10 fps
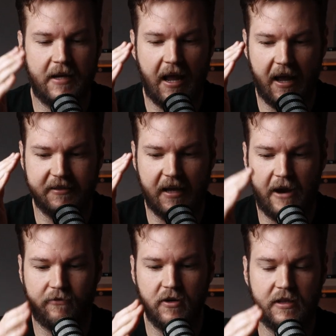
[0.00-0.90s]
It has
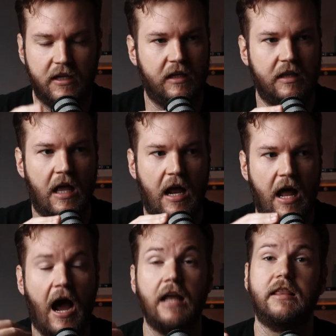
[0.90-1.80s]
everything that
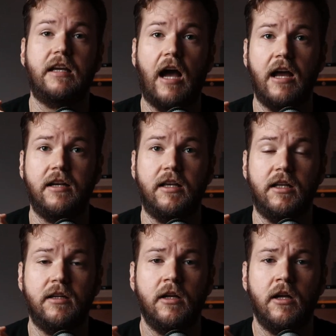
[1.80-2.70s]
I think I need,